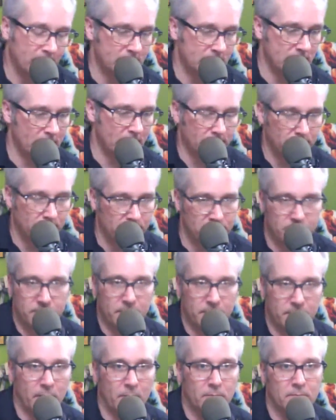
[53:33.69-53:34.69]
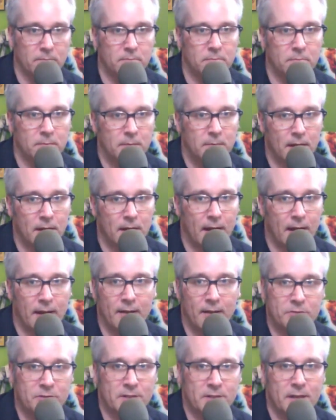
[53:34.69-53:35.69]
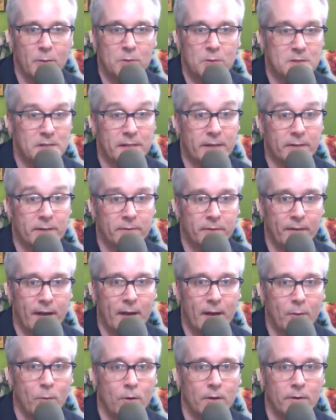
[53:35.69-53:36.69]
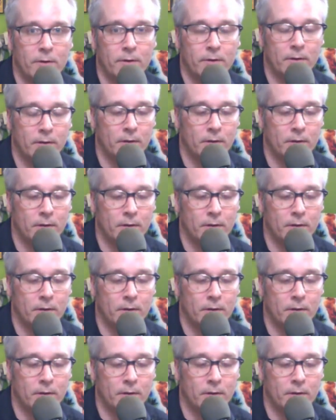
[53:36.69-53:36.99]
Because I, you know, I obviously I wasn't there for that one.